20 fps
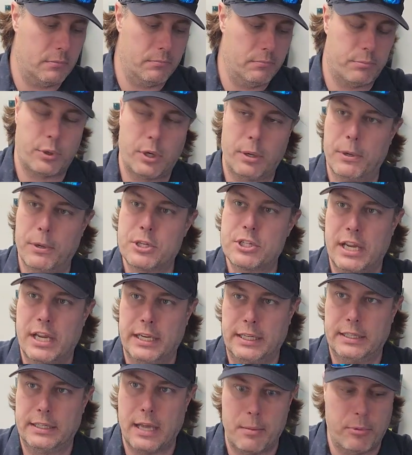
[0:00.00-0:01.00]
pretty much
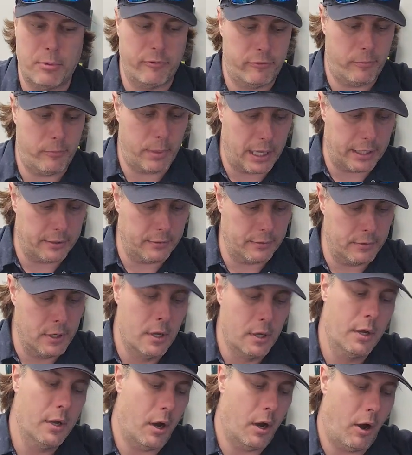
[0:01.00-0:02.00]
any type of a button.
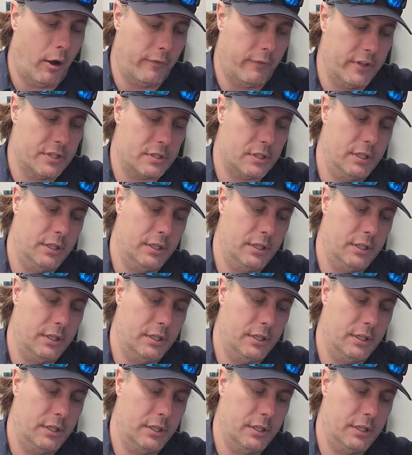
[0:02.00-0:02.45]
Obviously,